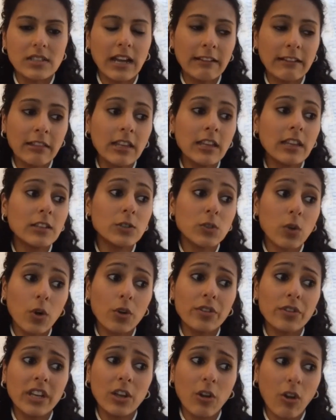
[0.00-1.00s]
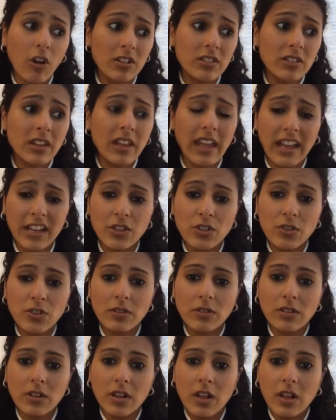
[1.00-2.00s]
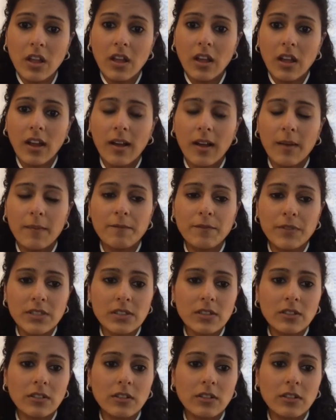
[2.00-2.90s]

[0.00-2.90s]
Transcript: I think it is already on the annual physical.